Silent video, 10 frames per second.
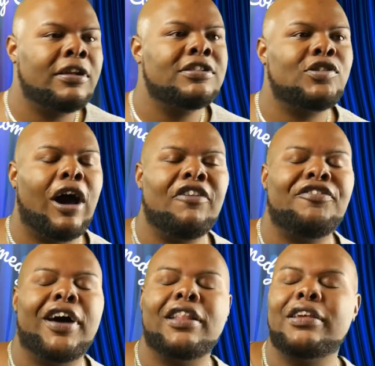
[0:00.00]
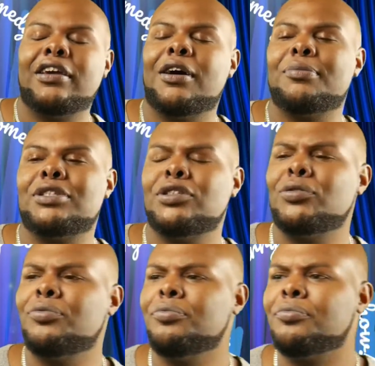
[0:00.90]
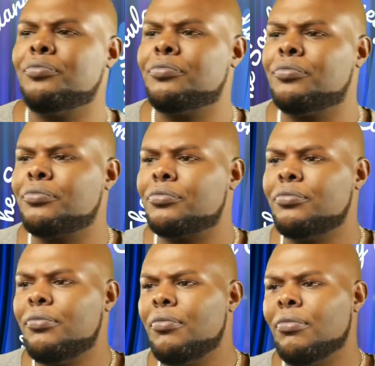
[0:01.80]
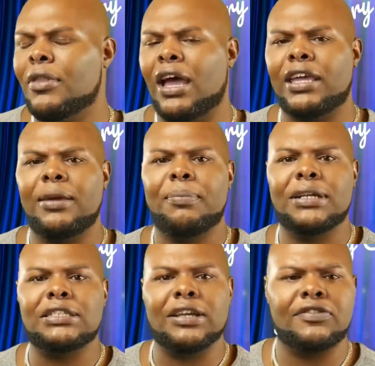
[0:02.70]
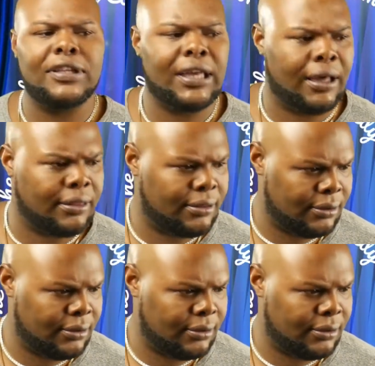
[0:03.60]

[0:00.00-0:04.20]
So I finally come to, I get myself together.